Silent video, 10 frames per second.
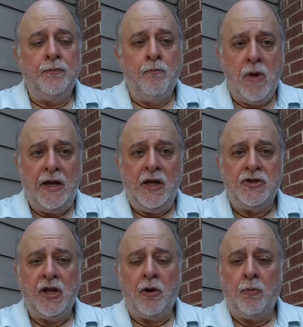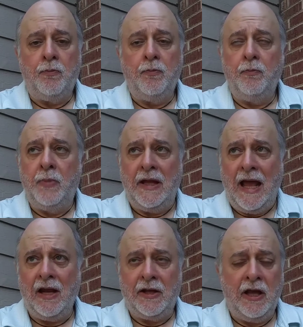monies that are being
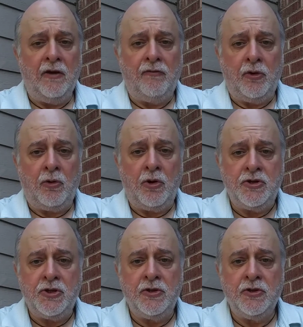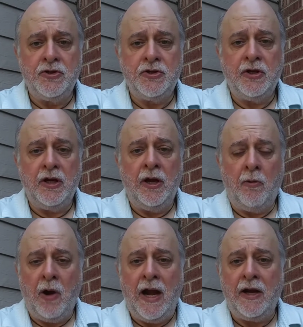allocated for the Christians in
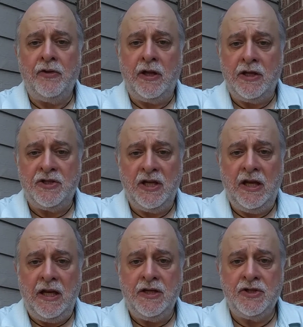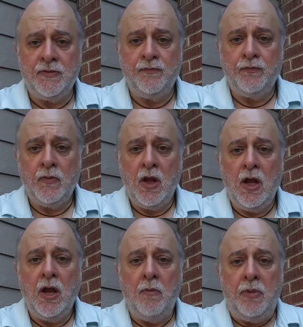Iraq and the Yazidis
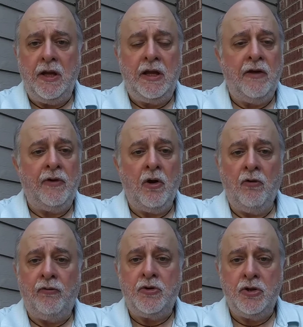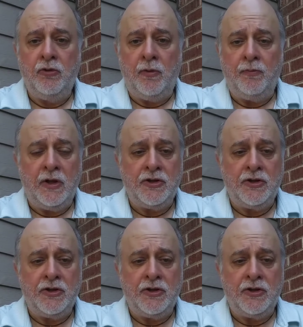be given over to them.